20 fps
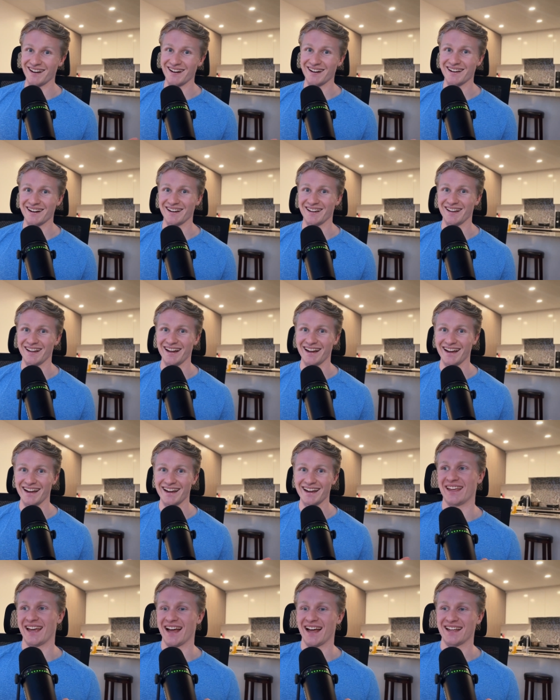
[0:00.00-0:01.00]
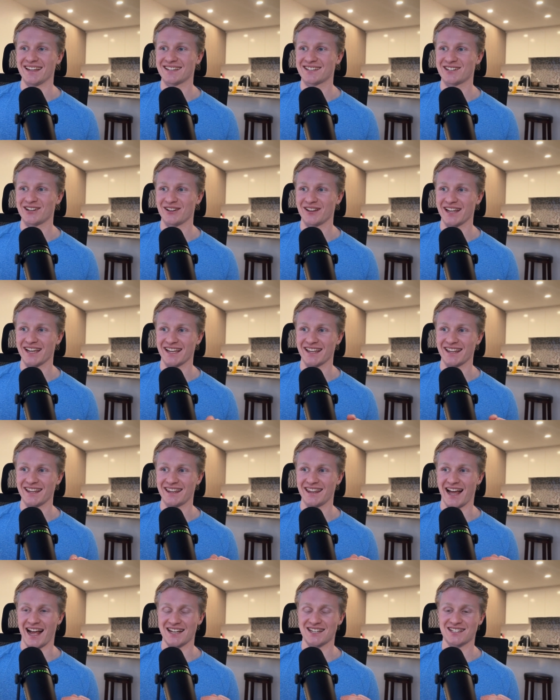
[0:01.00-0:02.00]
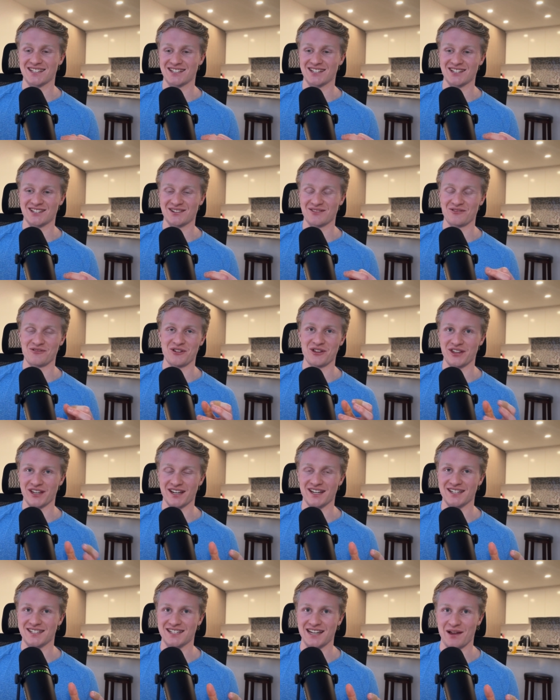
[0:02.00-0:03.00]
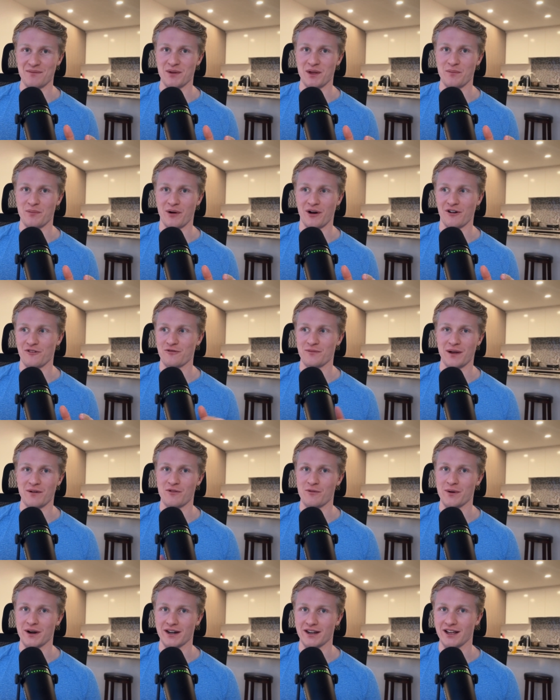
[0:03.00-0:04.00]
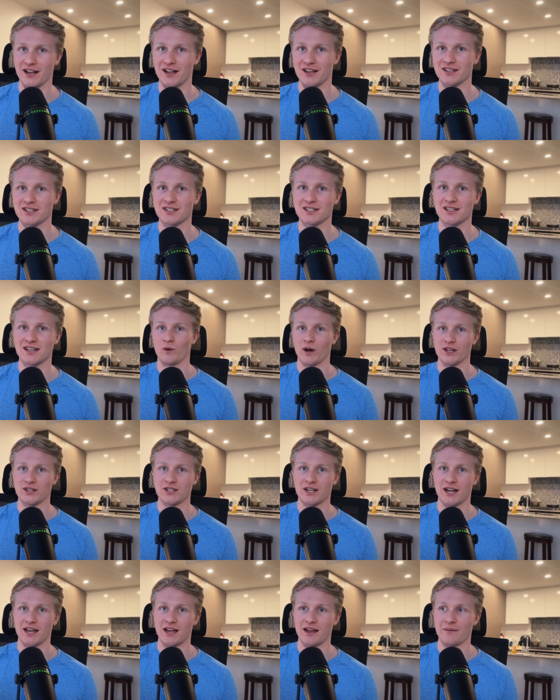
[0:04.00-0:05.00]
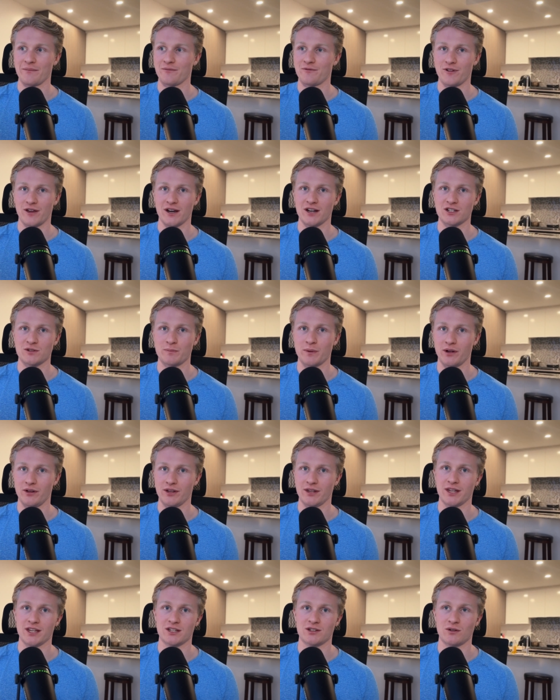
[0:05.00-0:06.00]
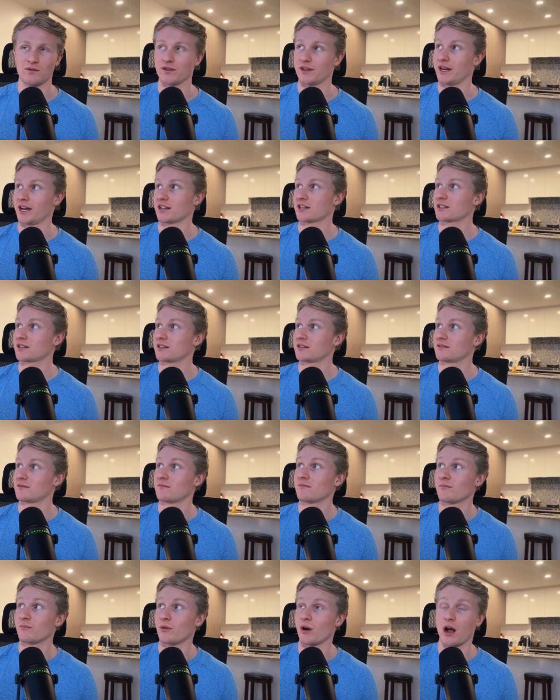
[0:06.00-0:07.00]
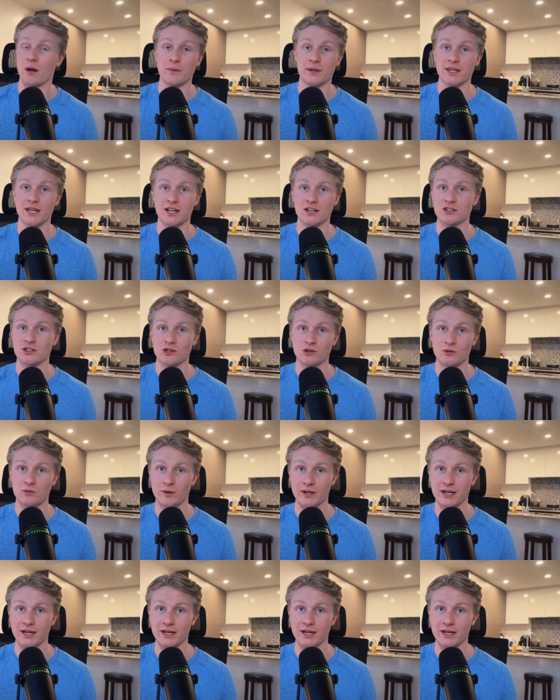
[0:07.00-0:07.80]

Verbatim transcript: Not gonna lie. Yeah. So like that's just really gonna set me apart from everybody else. Once I am finished building this over the next probably like two